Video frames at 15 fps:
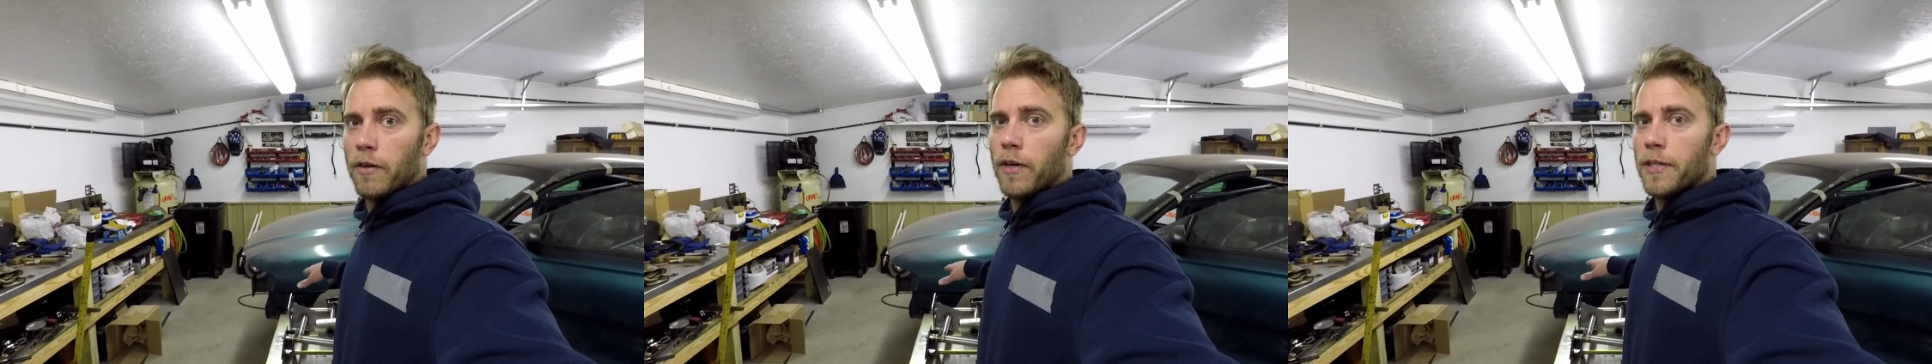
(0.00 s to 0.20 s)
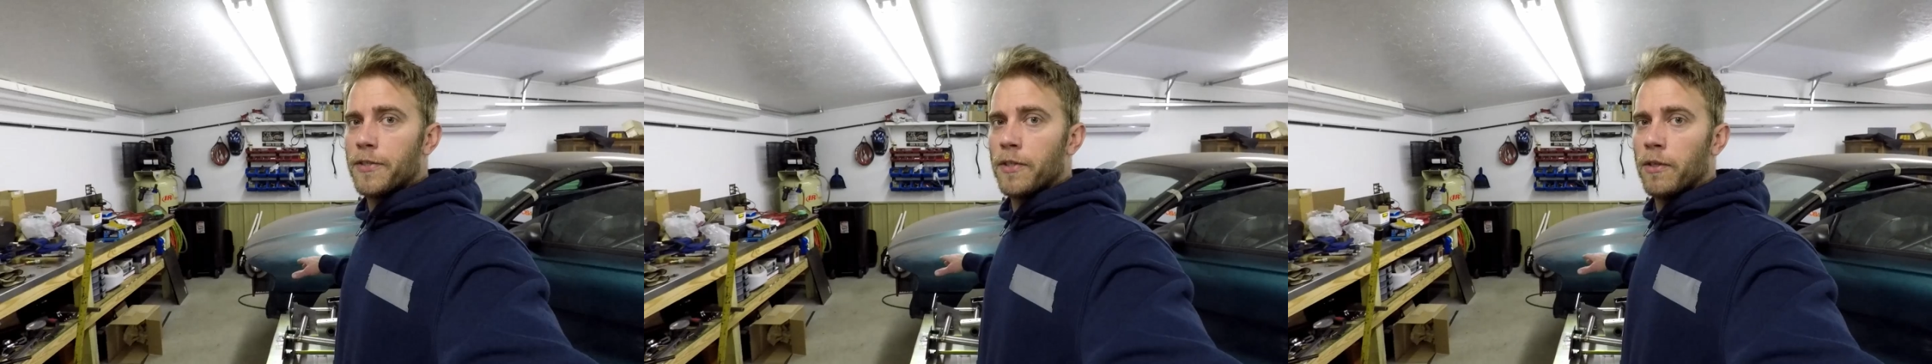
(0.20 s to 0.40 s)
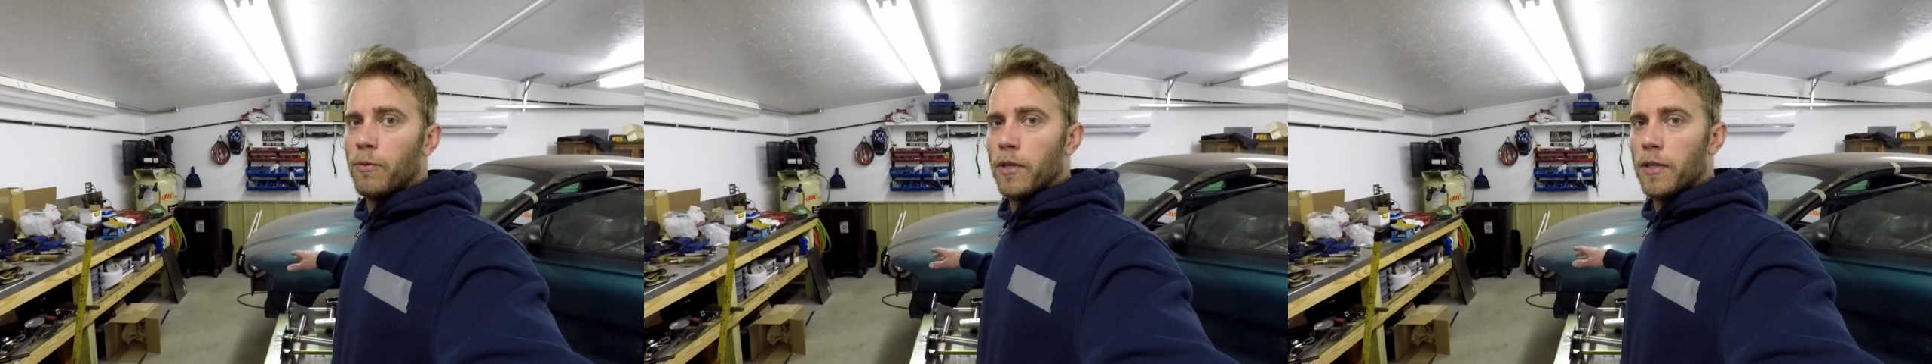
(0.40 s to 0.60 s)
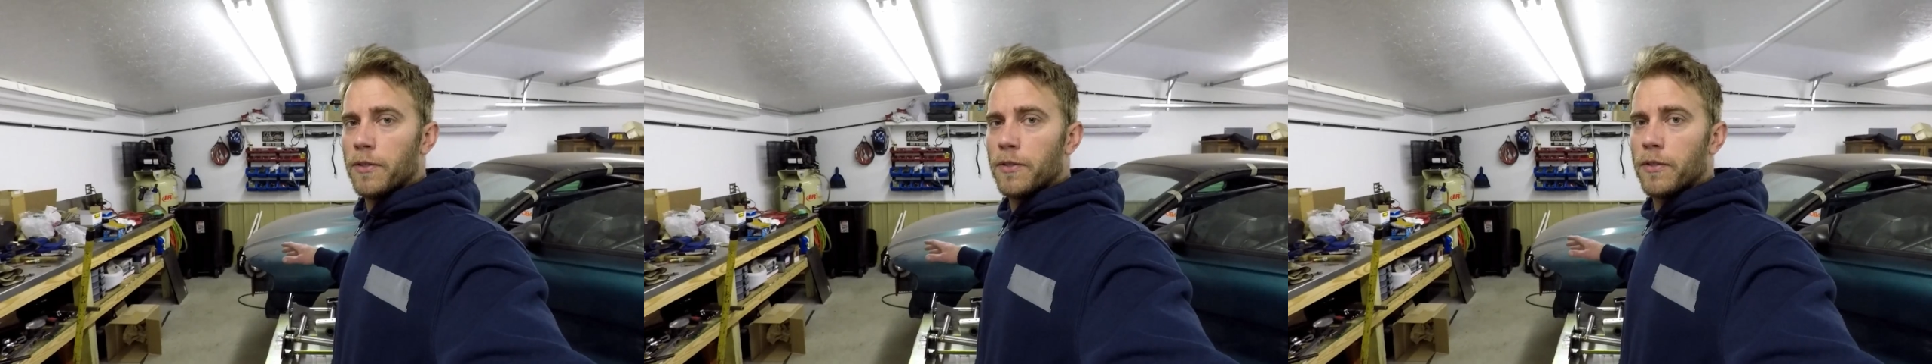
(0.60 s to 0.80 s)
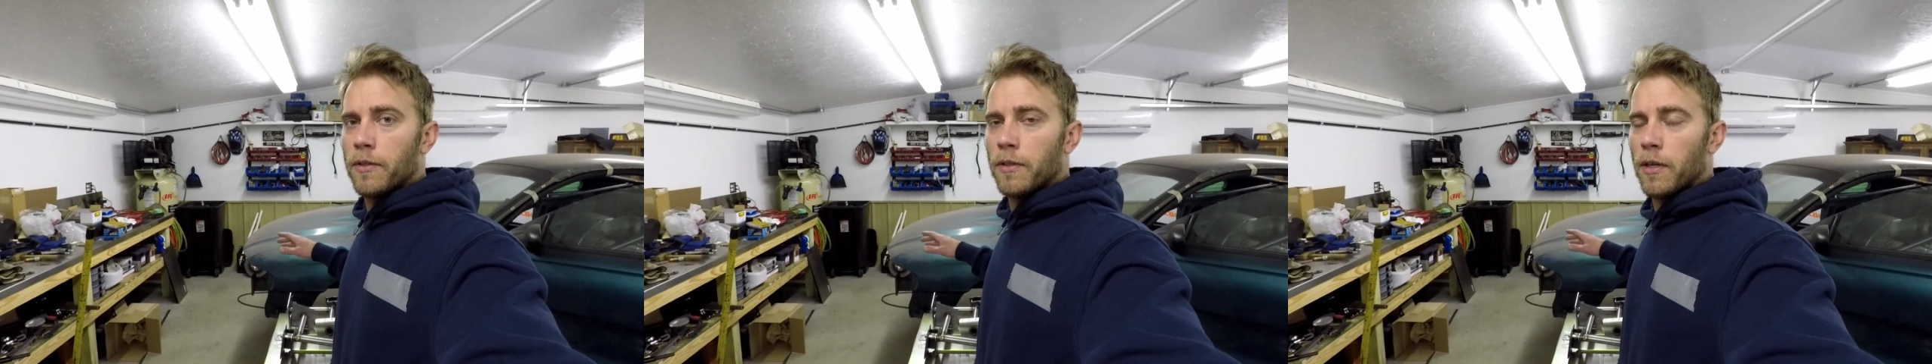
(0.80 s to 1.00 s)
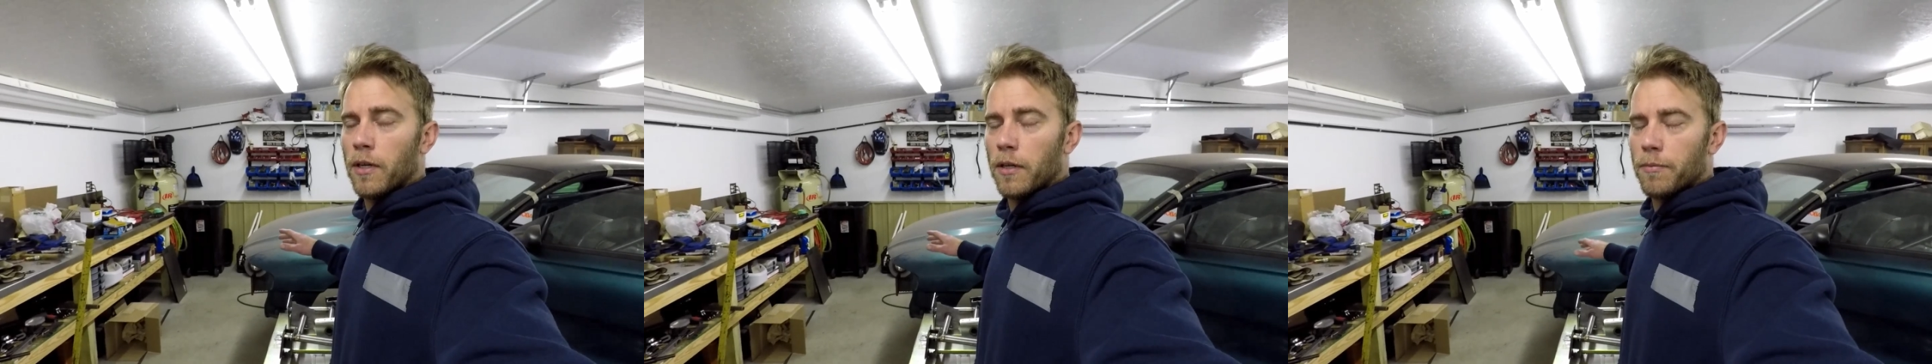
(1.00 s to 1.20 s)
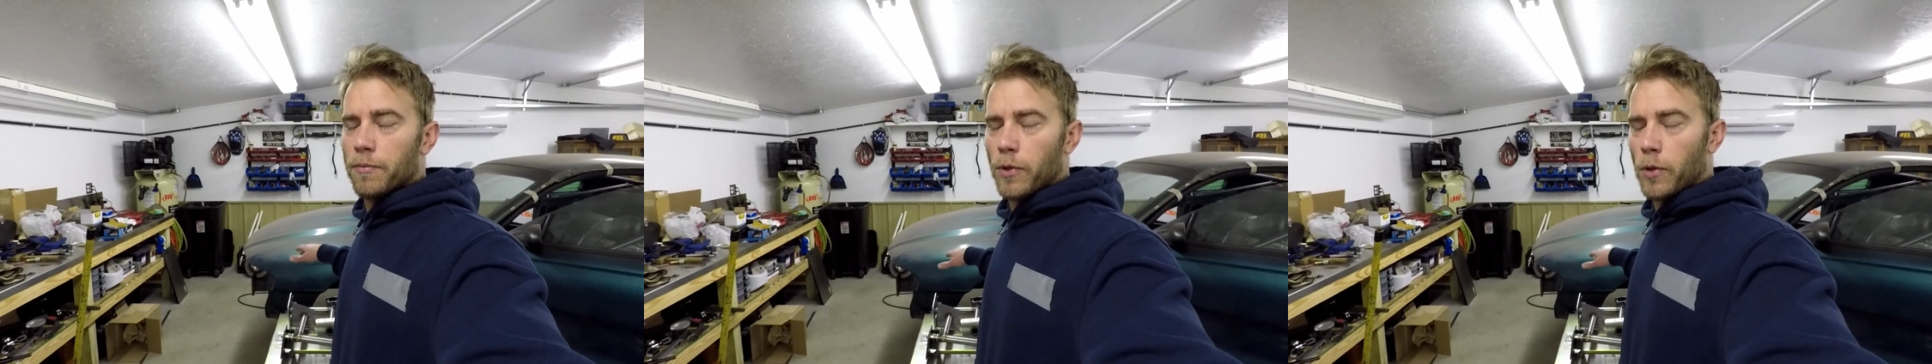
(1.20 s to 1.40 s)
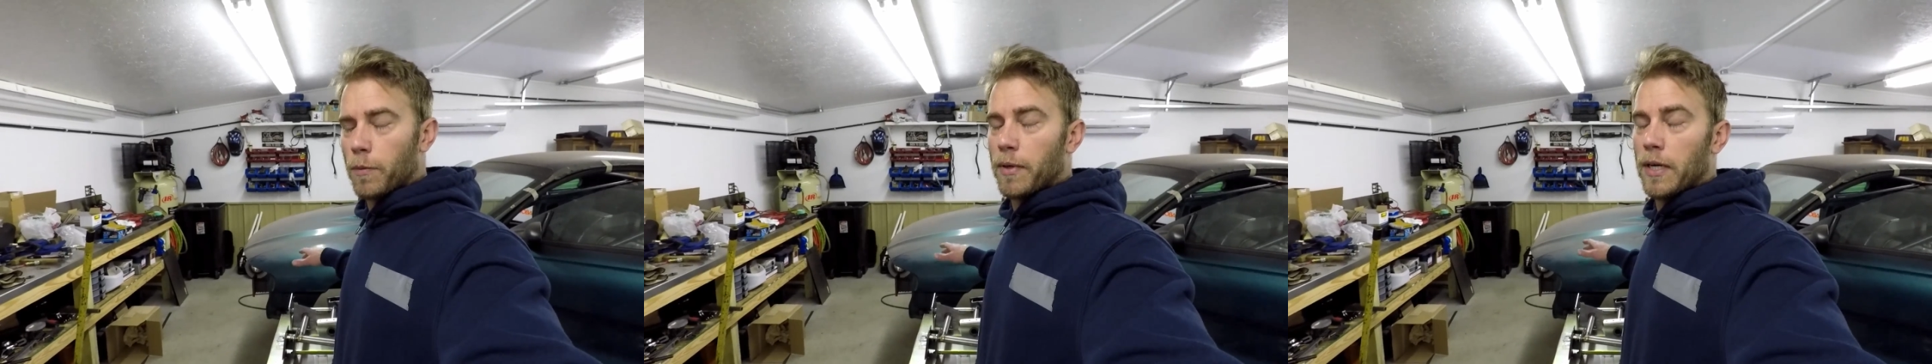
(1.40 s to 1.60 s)
Racing
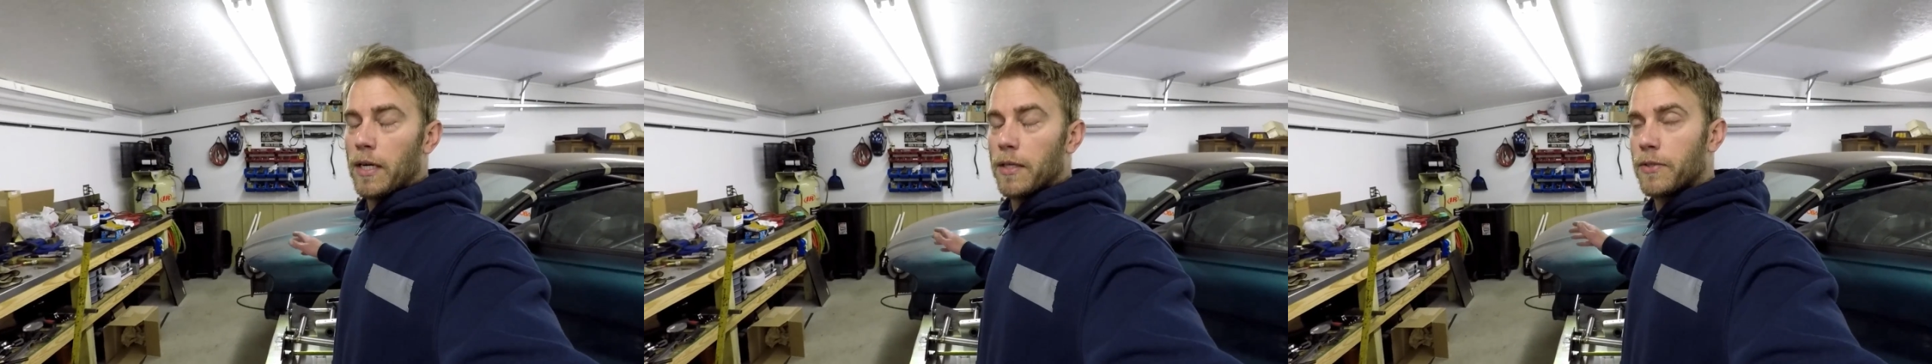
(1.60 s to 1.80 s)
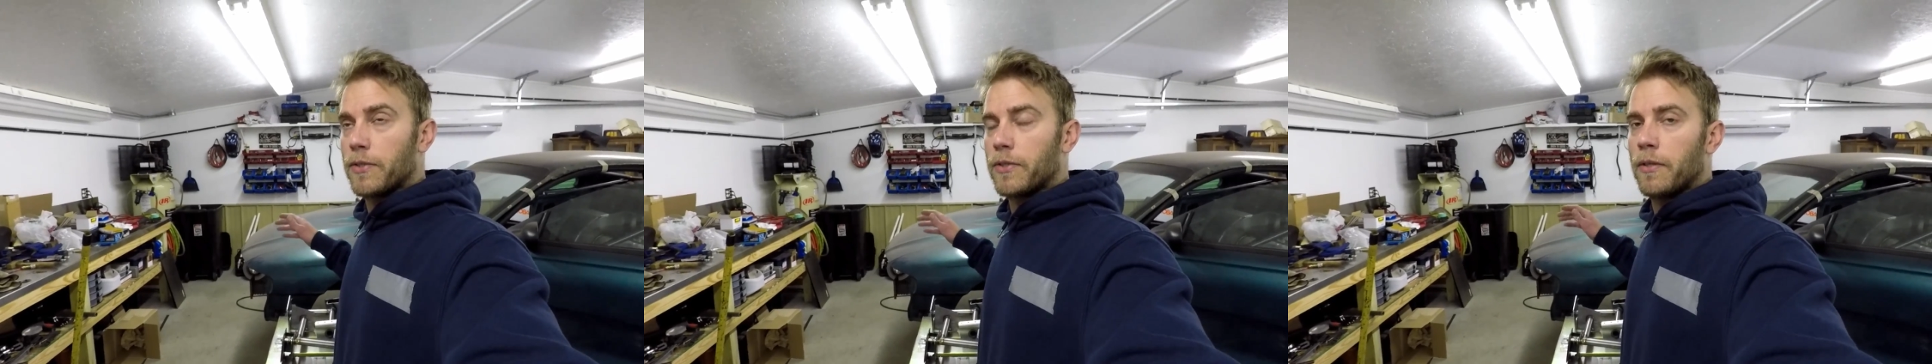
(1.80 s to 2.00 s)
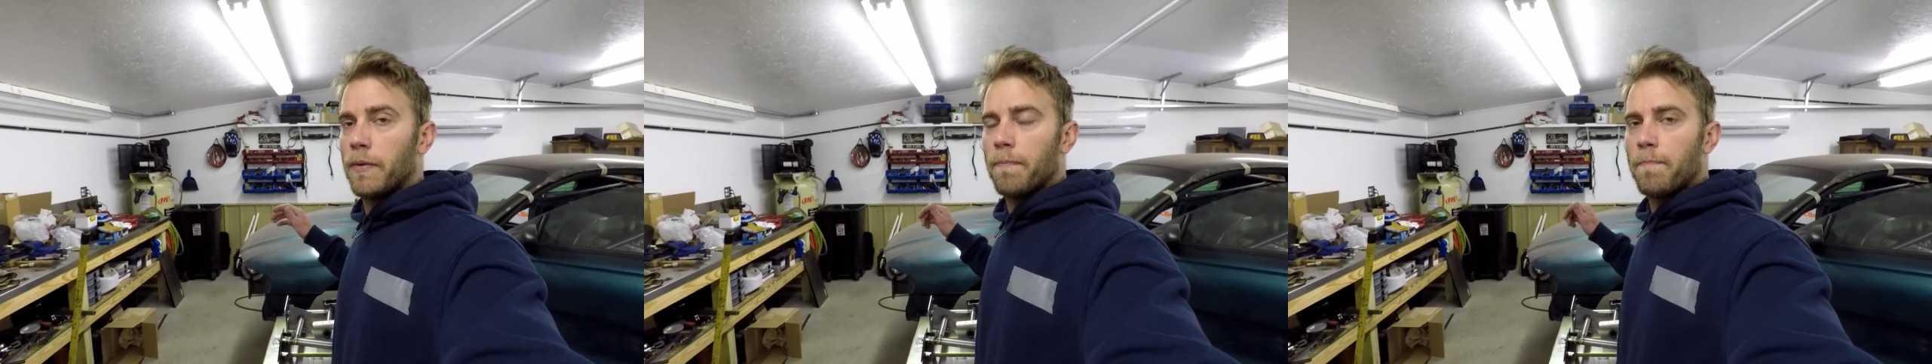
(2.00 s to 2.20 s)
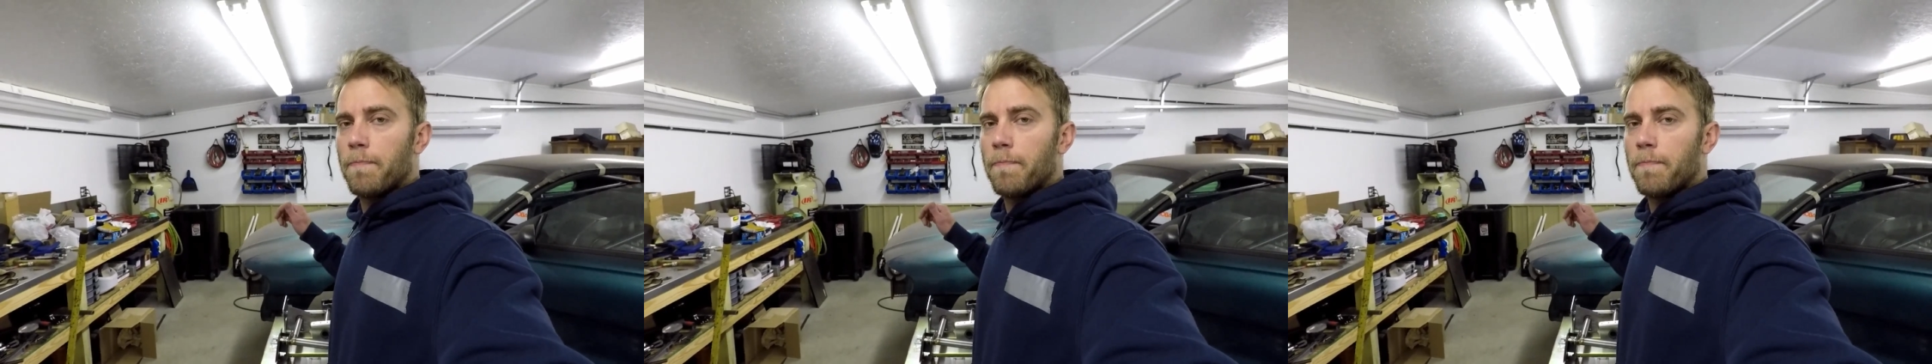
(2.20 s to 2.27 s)
torque boxes.